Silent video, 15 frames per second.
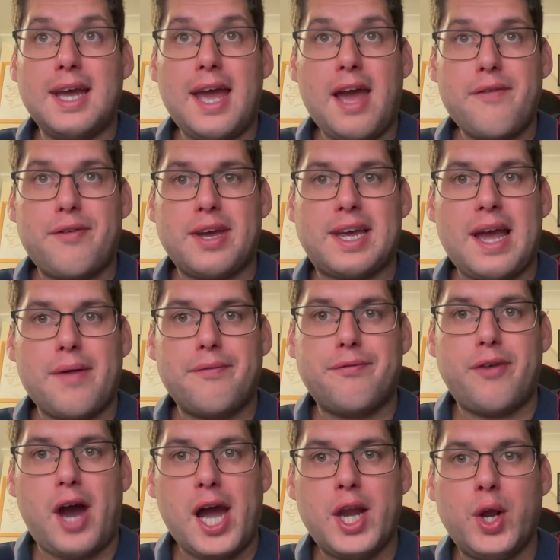FA Cup
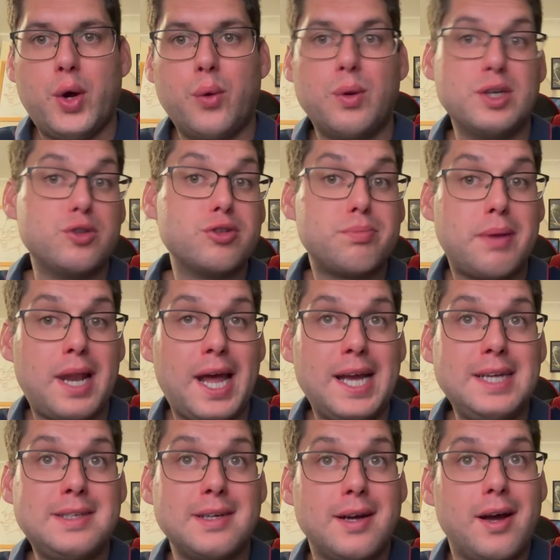final, which was
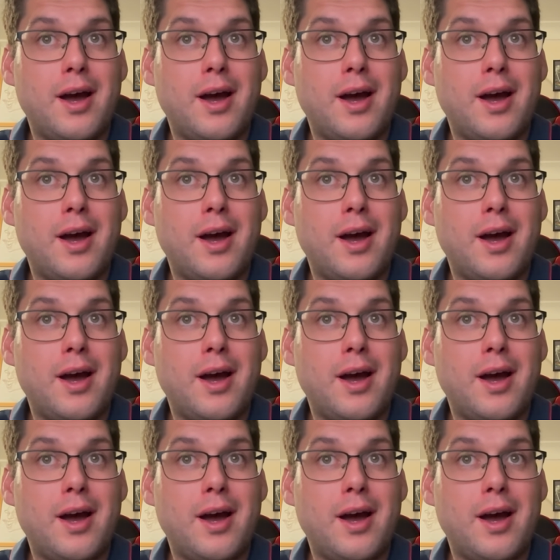played